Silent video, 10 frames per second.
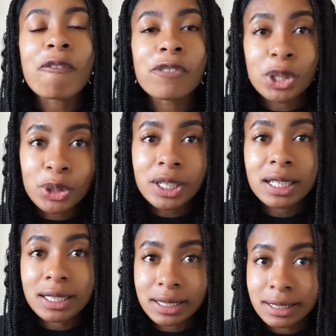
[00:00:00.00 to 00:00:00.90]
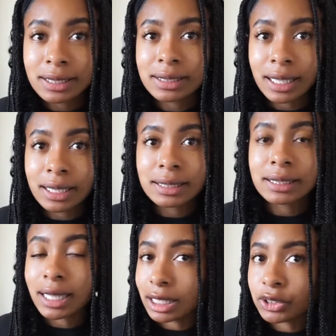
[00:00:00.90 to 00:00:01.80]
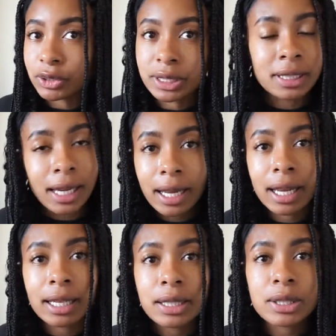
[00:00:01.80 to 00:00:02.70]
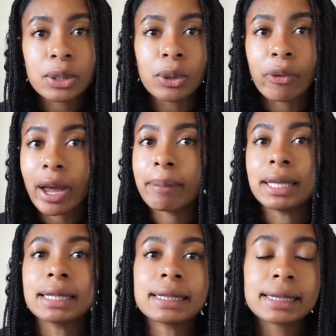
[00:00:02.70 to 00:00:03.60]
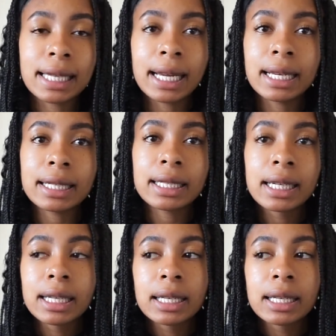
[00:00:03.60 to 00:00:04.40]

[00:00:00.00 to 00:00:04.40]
Florida is that it's a tax-free state, so that being said,